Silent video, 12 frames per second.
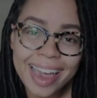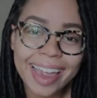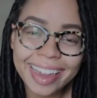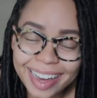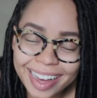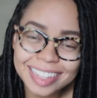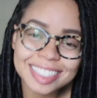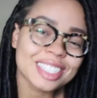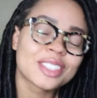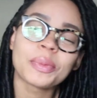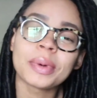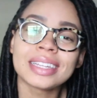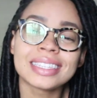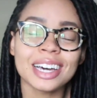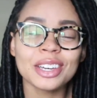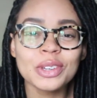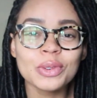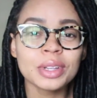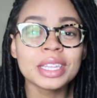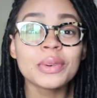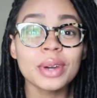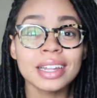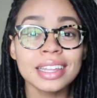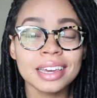Hey guys, so I'm going to tell you really
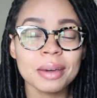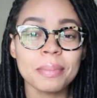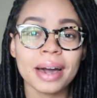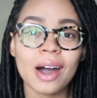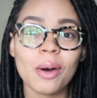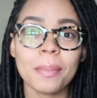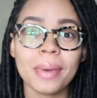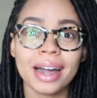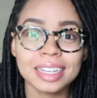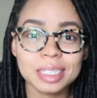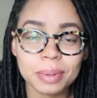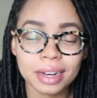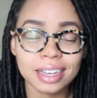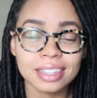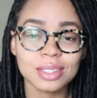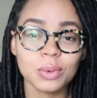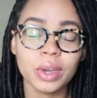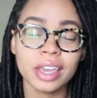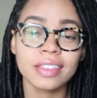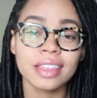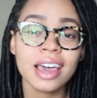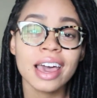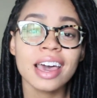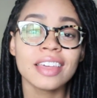quickly about my experience with
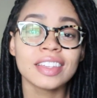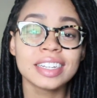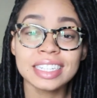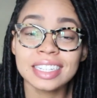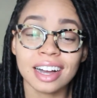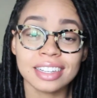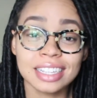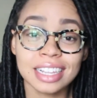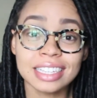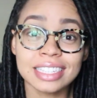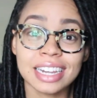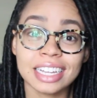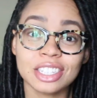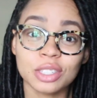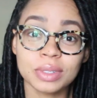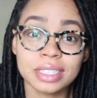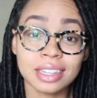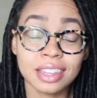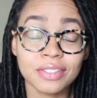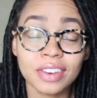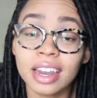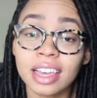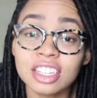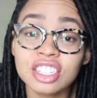the detox cleanse that I just recently
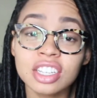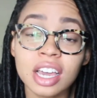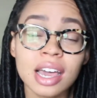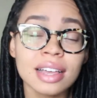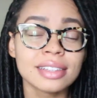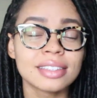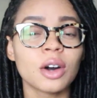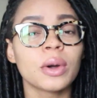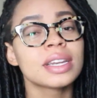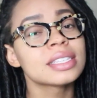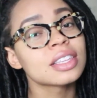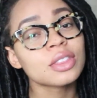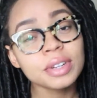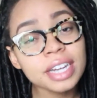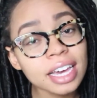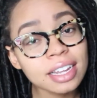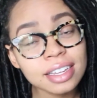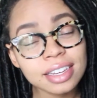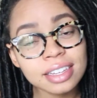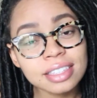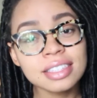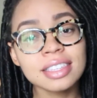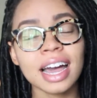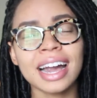finished. So it is a 3-day
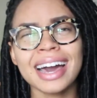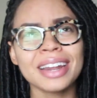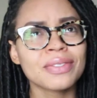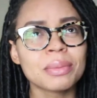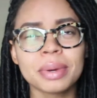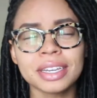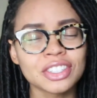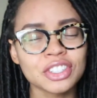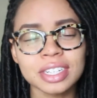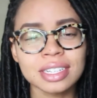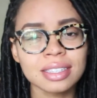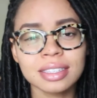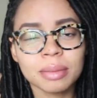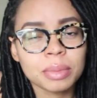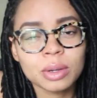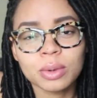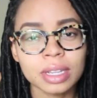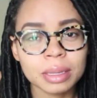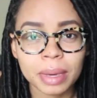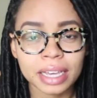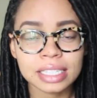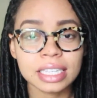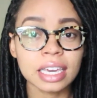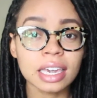cleanse. I got it from Pinterest, something really
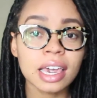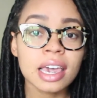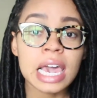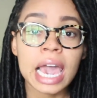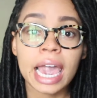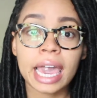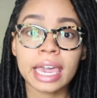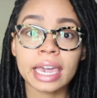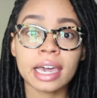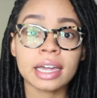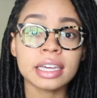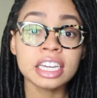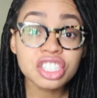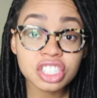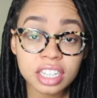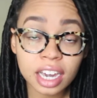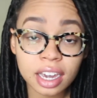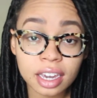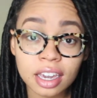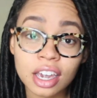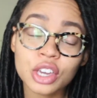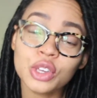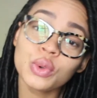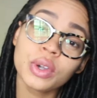basic. And each day
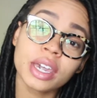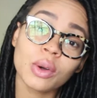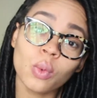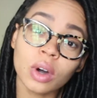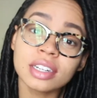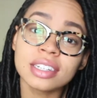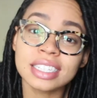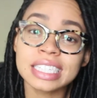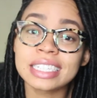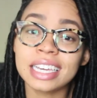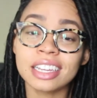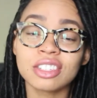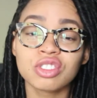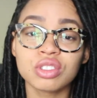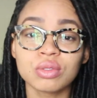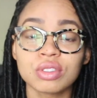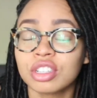you get one designated juice.